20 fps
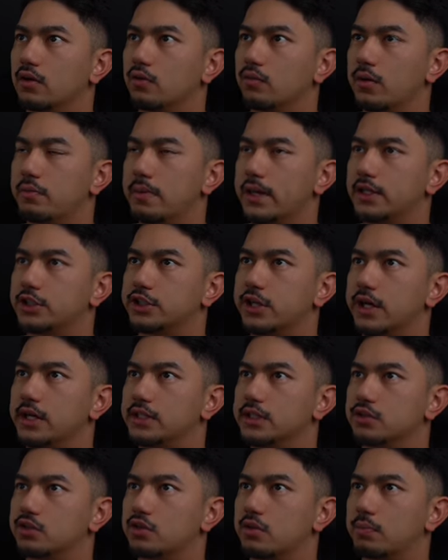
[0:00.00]
we make
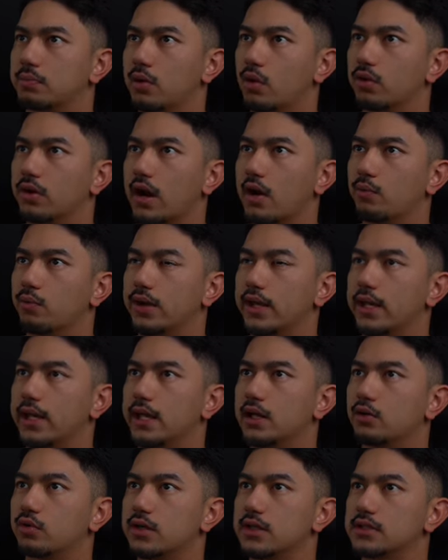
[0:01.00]
changes to the program. We
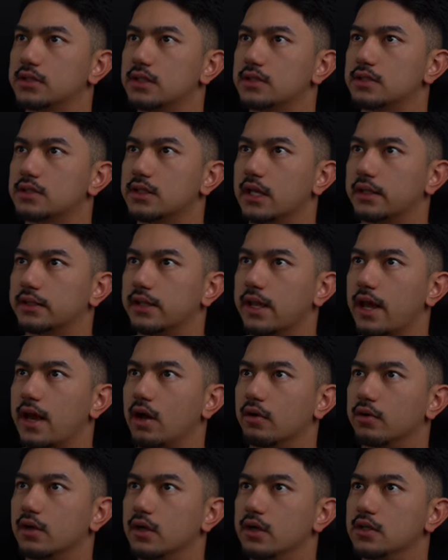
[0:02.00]
increase set
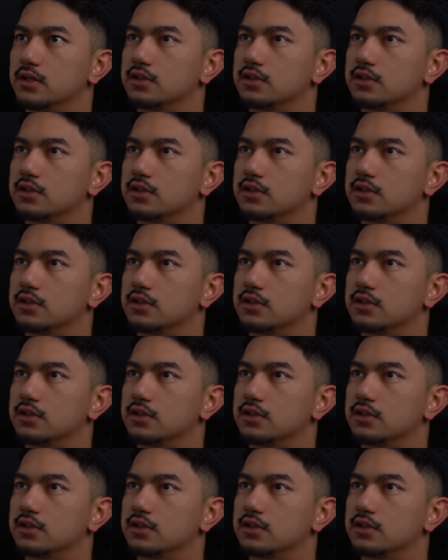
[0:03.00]
count.